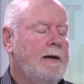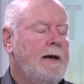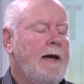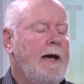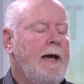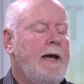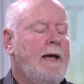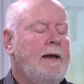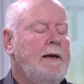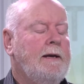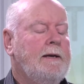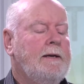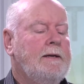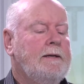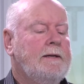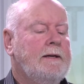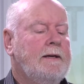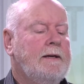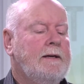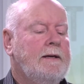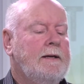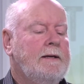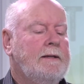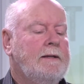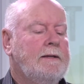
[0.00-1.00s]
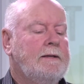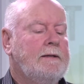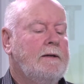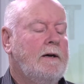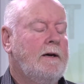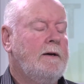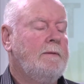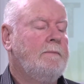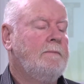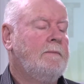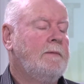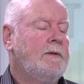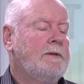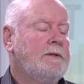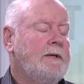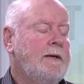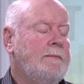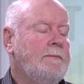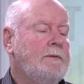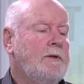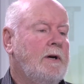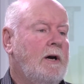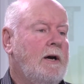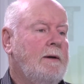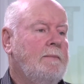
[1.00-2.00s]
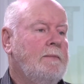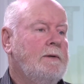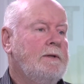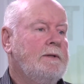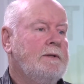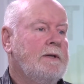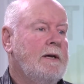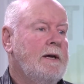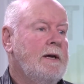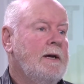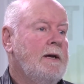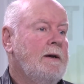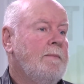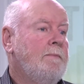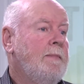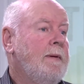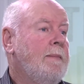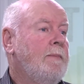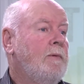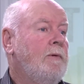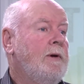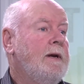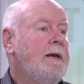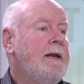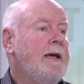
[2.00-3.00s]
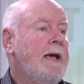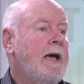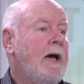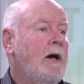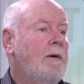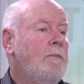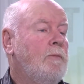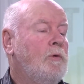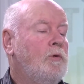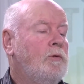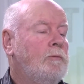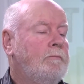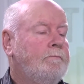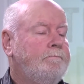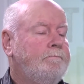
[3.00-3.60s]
and at the same time as people are eating out more.